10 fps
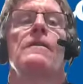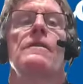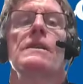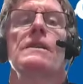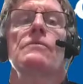
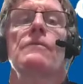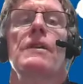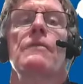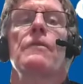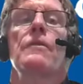This
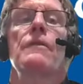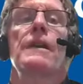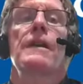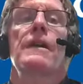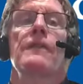week, we're going
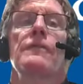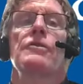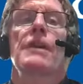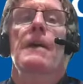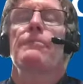to cover
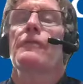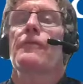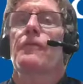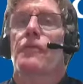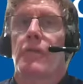chapter
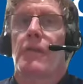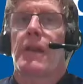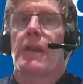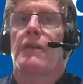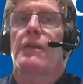4,
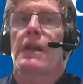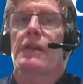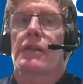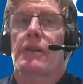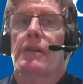the
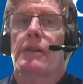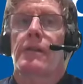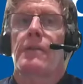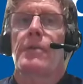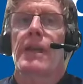introduction
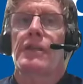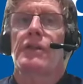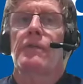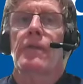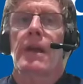to the
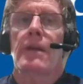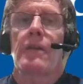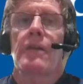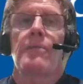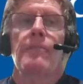patient
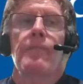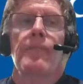record.